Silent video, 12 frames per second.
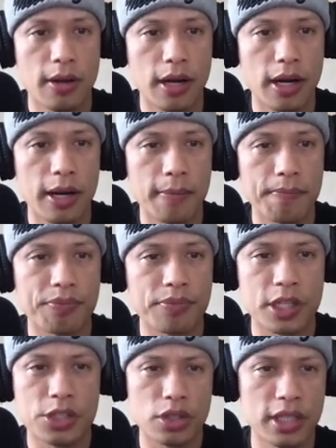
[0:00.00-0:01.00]
Um,
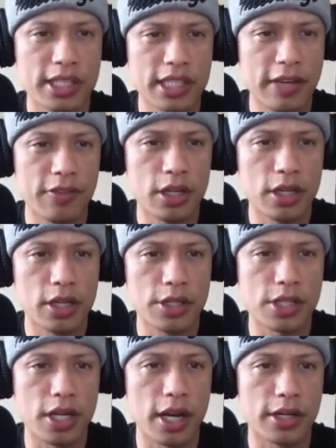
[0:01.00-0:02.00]
so let's give it another
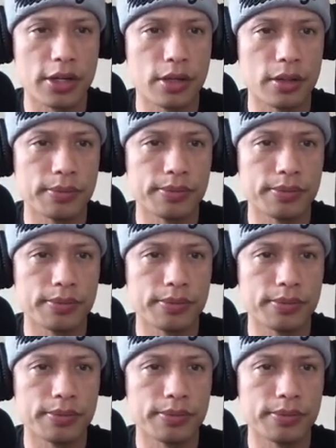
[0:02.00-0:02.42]
shot here.